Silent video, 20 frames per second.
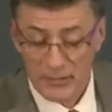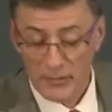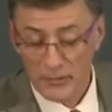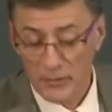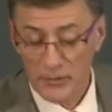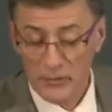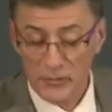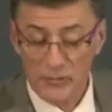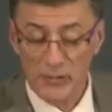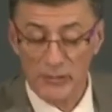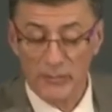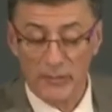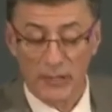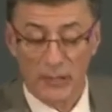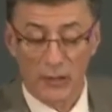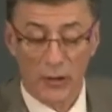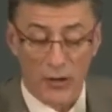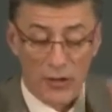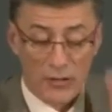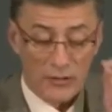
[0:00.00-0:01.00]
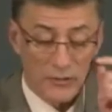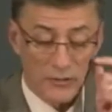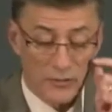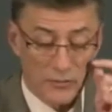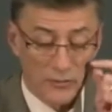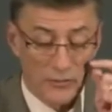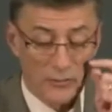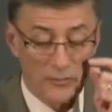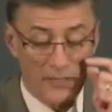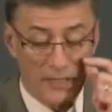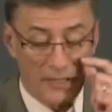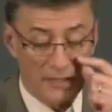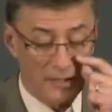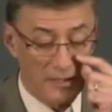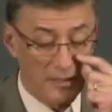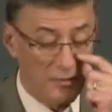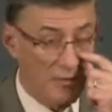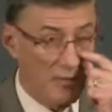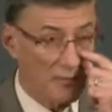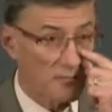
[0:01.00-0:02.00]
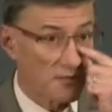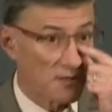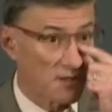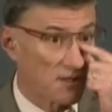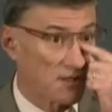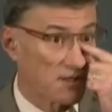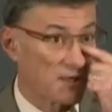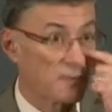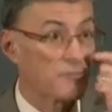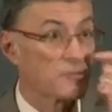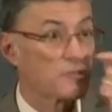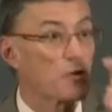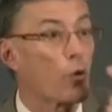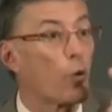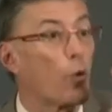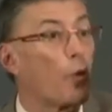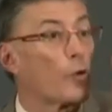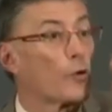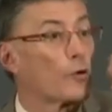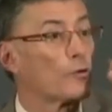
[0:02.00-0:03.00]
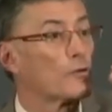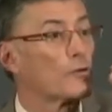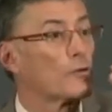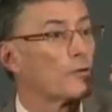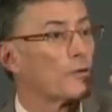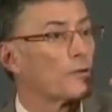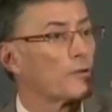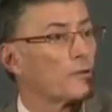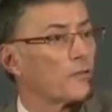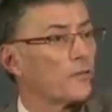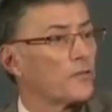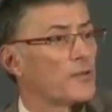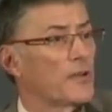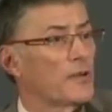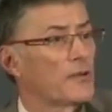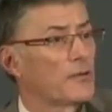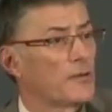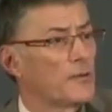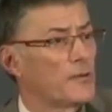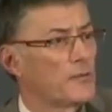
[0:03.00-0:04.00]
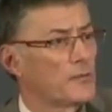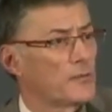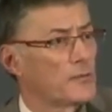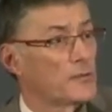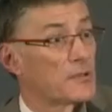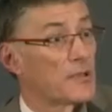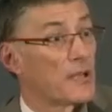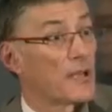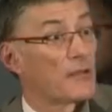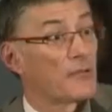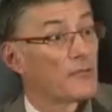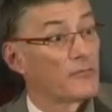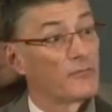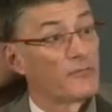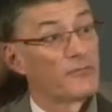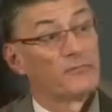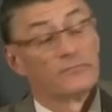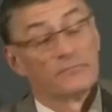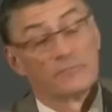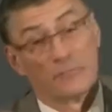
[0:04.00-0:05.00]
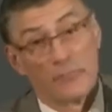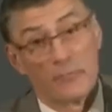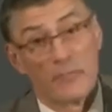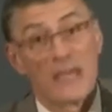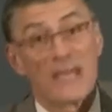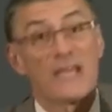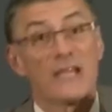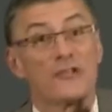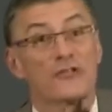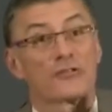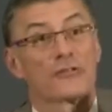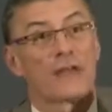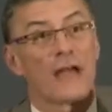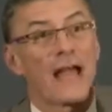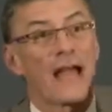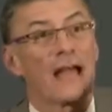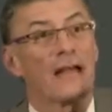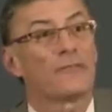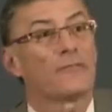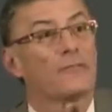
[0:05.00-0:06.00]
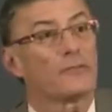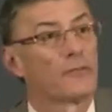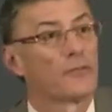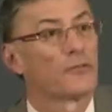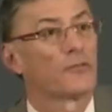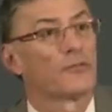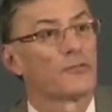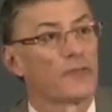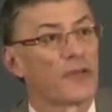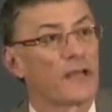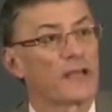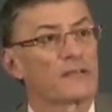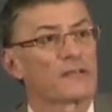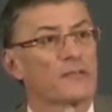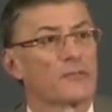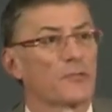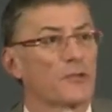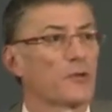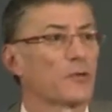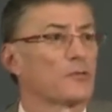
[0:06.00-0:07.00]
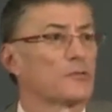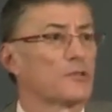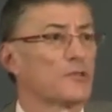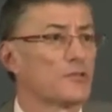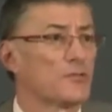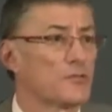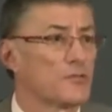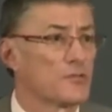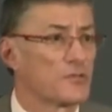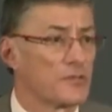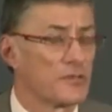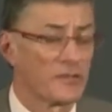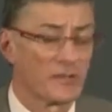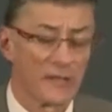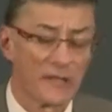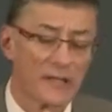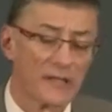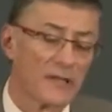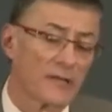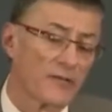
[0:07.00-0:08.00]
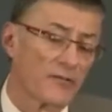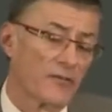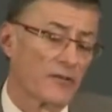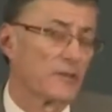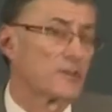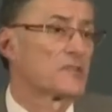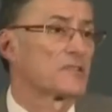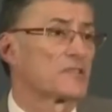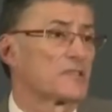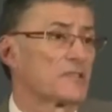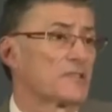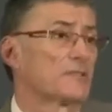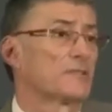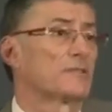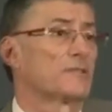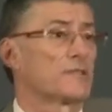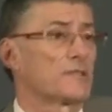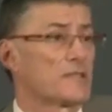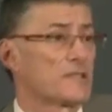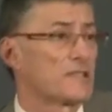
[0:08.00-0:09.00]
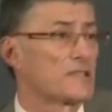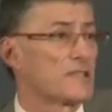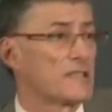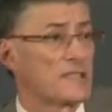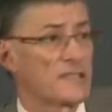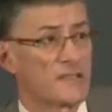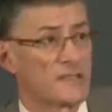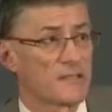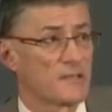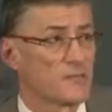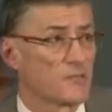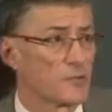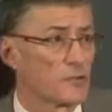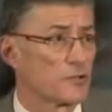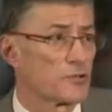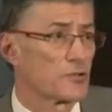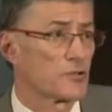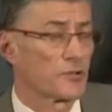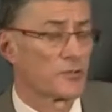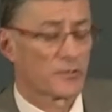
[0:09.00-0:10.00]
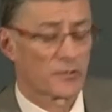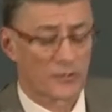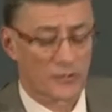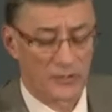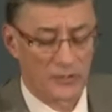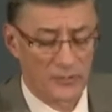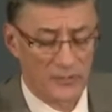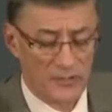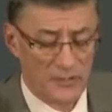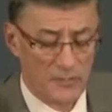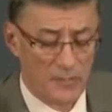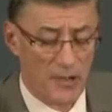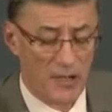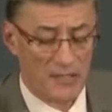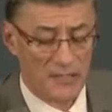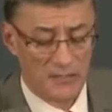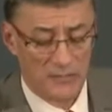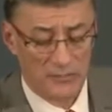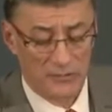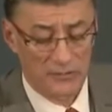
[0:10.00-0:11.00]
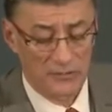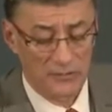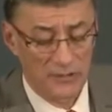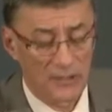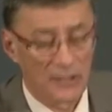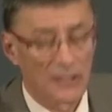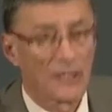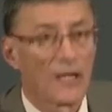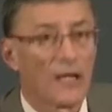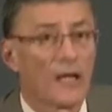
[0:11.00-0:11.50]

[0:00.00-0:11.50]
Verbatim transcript: steroid treatment long term? I think you have to distinguish oral corticosteroids, which have major adverse effects, and we only use in very serious diseases and for as short term as possible.